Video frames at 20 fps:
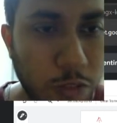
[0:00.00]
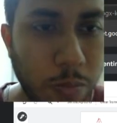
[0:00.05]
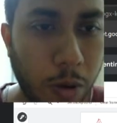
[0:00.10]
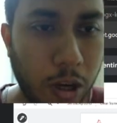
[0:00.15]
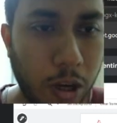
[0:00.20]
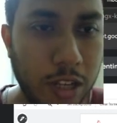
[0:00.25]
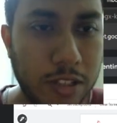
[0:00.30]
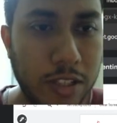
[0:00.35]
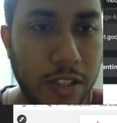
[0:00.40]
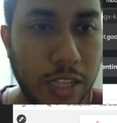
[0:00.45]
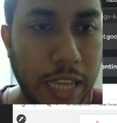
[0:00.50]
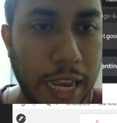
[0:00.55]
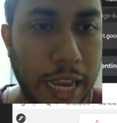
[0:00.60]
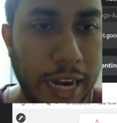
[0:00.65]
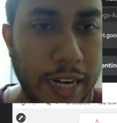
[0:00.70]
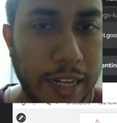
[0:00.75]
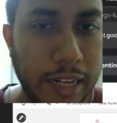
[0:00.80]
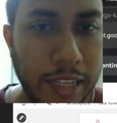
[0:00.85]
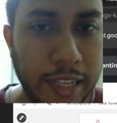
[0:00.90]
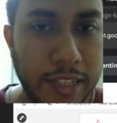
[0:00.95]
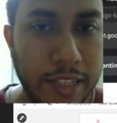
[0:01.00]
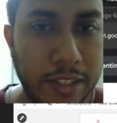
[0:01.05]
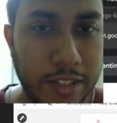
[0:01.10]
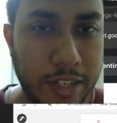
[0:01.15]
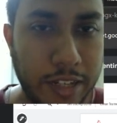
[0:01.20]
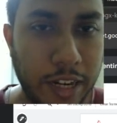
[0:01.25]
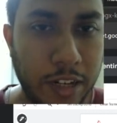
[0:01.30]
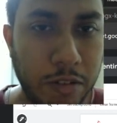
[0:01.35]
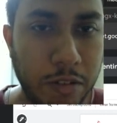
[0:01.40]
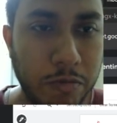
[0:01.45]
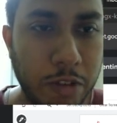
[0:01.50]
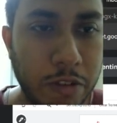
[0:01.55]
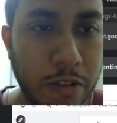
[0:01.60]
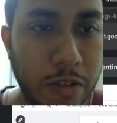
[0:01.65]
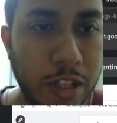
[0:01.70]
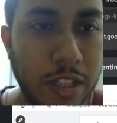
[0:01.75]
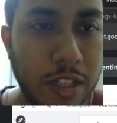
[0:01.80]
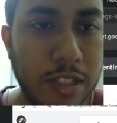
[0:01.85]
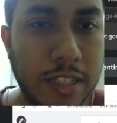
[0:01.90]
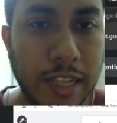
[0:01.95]
policy at each state we
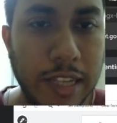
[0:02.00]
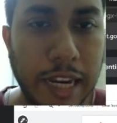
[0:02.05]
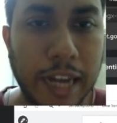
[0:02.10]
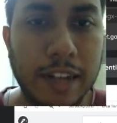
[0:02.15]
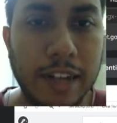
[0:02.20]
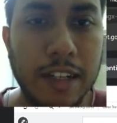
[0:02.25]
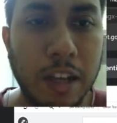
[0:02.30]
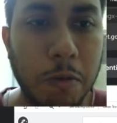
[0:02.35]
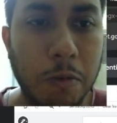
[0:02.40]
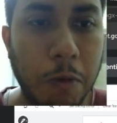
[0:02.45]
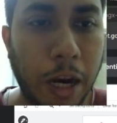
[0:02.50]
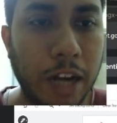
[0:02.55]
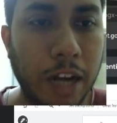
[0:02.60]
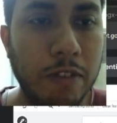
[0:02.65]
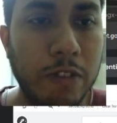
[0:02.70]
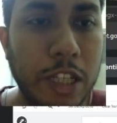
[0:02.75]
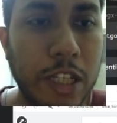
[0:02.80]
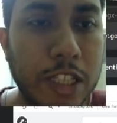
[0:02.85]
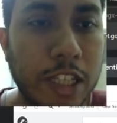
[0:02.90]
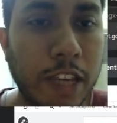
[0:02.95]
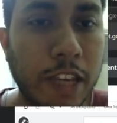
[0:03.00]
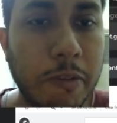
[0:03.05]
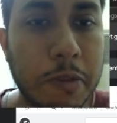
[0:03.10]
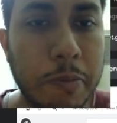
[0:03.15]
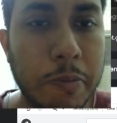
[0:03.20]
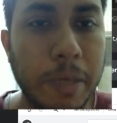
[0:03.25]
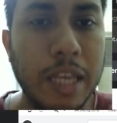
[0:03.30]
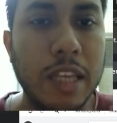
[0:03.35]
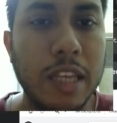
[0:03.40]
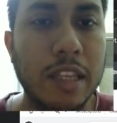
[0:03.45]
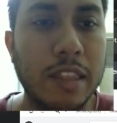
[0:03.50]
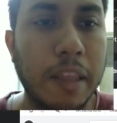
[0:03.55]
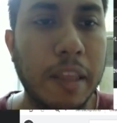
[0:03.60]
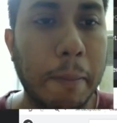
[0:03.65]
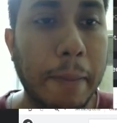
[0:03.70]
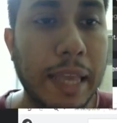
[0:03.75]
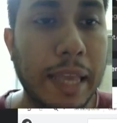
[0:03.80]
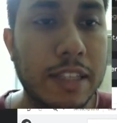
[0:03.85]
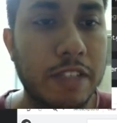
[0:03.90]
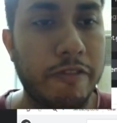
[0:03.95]
will select the one which gives me the best